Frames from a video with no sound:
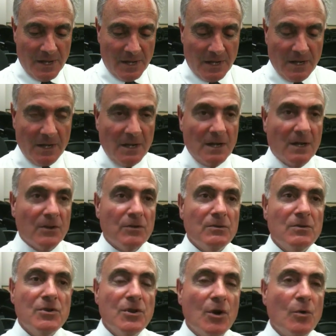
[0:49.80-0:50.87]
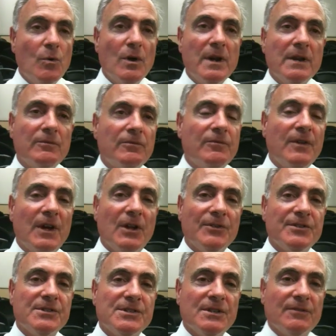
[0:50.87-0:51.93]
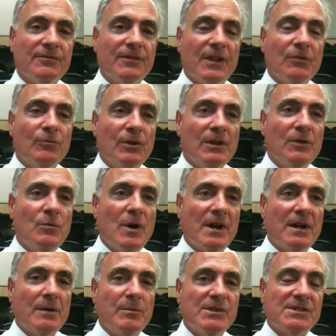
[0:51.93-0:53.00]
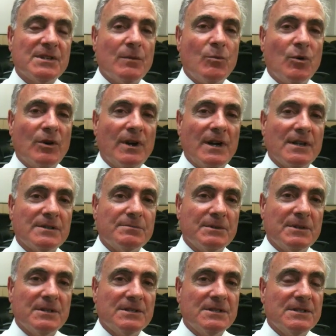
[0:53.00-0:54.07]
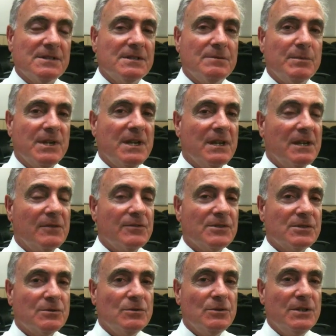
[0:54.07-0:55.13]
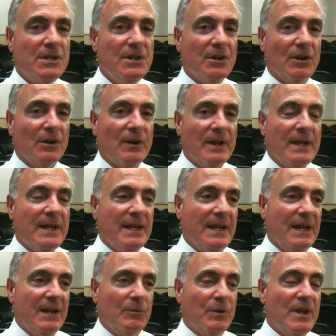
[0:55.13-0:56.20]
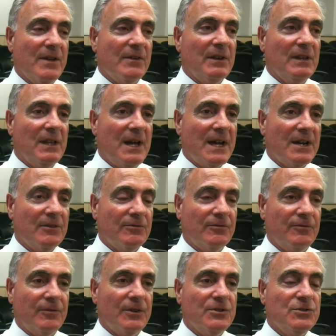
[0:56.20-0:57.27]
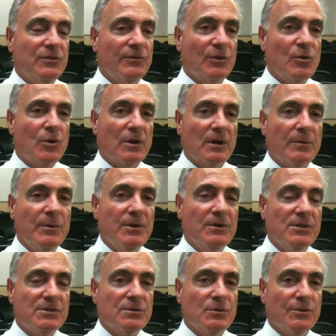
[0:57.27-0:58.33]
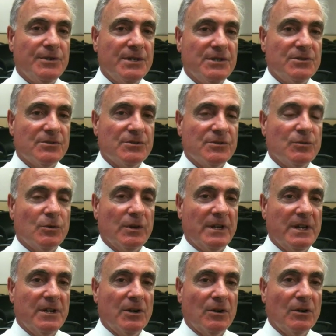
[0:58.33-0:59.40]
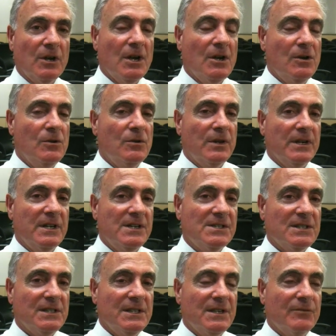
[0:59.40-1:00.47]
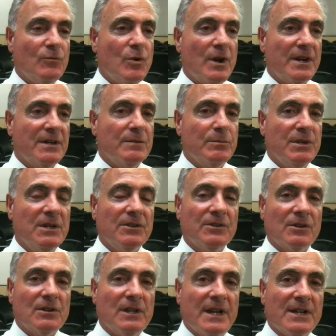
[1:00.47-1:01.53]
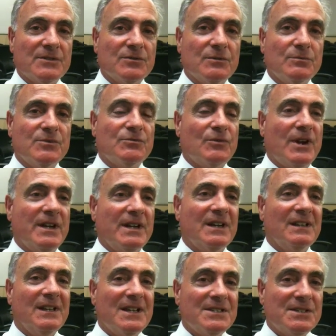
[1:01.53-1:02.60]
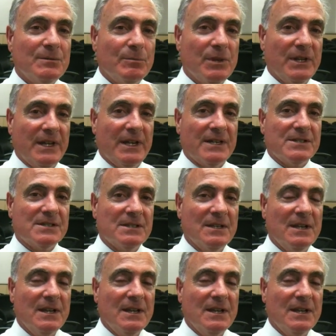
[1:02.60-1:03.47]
Uh, no one felt as if they really wanted to be somewhere else because this is the beginning of a school year. And we have a lot of uh, juvenile court community school teachers who are here who could easily have wanted to be in their classrooms writing lesson plans,